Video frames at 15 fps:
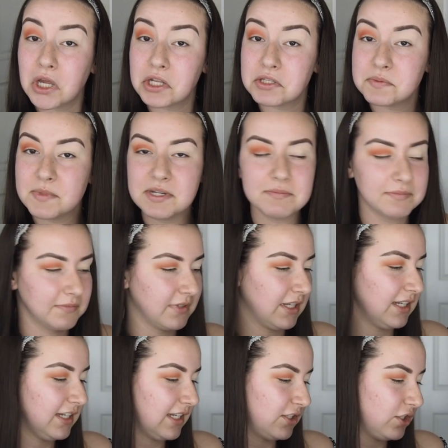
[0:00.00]
Huntsman,
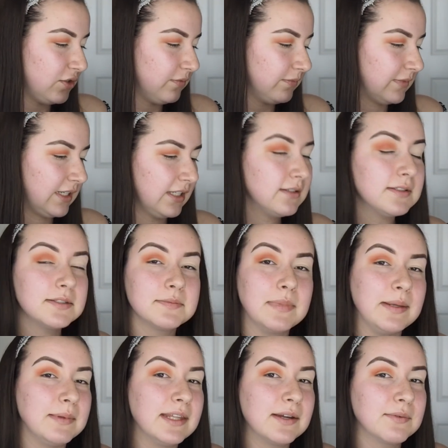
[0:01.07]
I get you. Hunts.
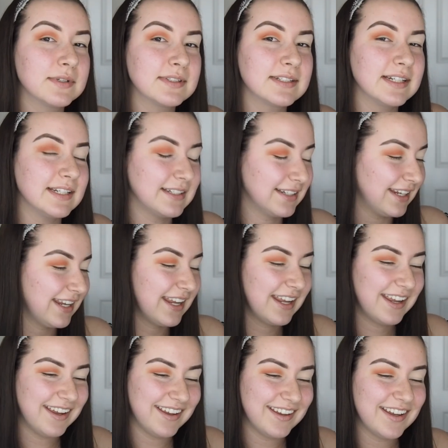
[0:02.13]
Maybe that wasn't it.
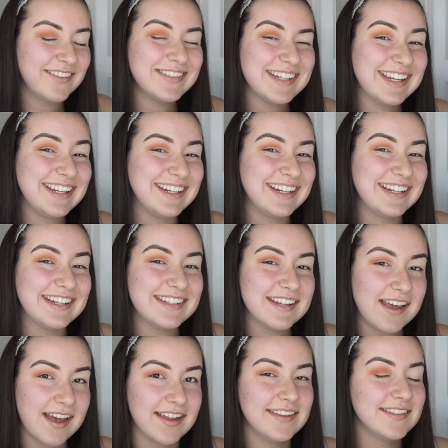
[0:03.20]
I'm taking it into
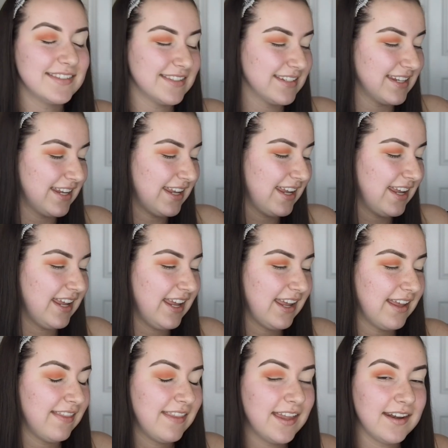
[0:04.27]
Hunts.
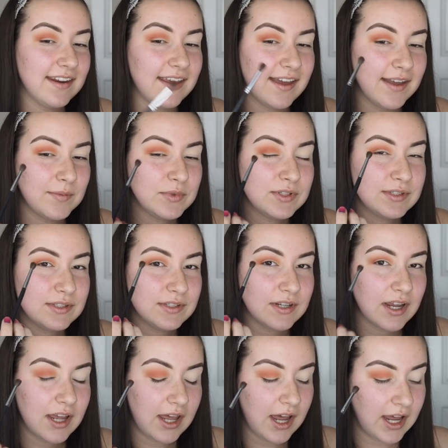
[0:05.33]
And then
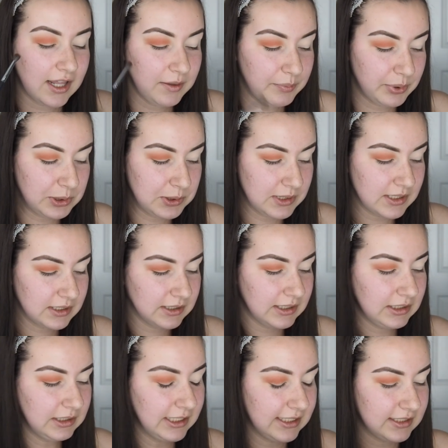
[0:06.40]
I
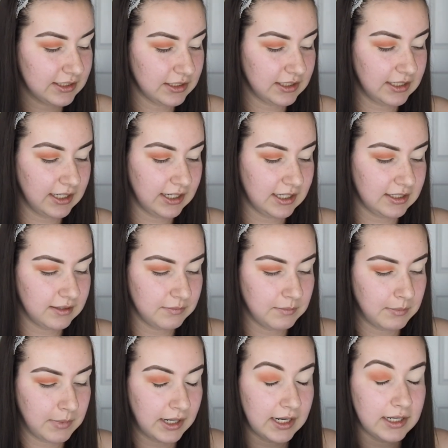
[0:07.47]
personally like to get
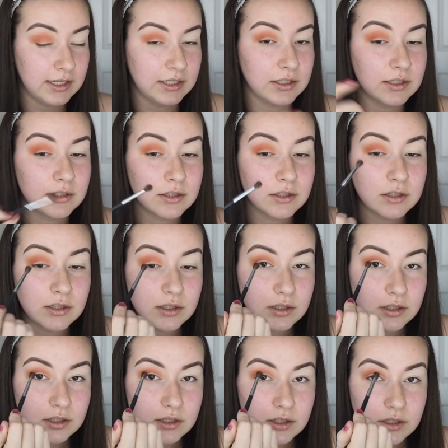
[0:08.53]
my
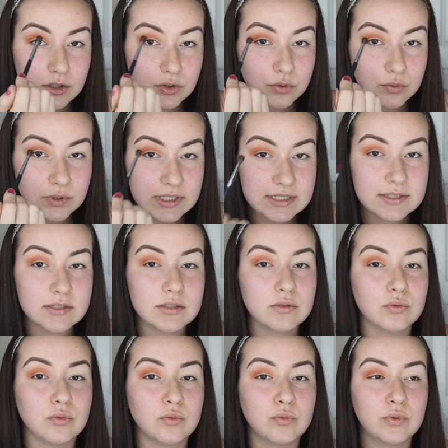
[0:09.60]
crease
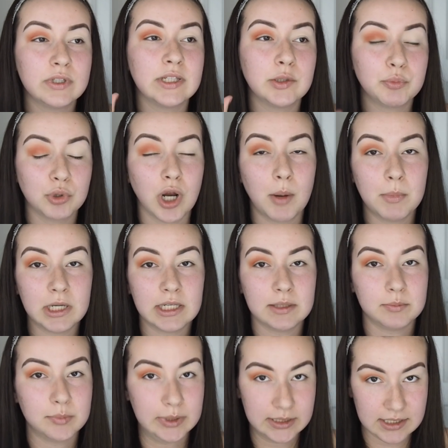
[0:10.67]
really prominent
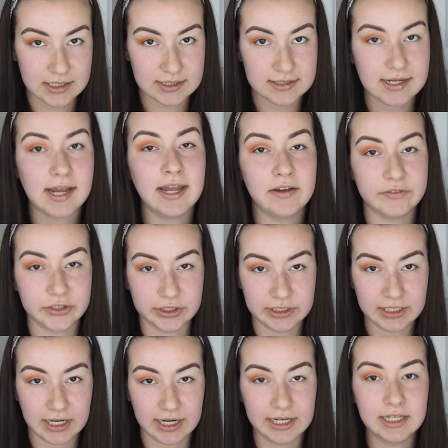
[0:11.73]
because I have a hooded
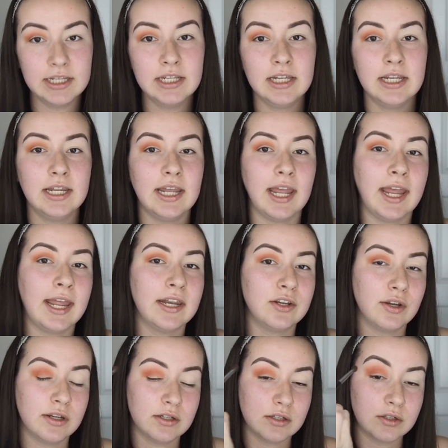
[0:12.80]
eye,
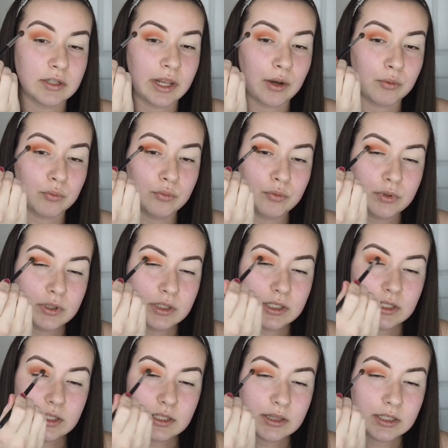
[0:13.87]
and get really in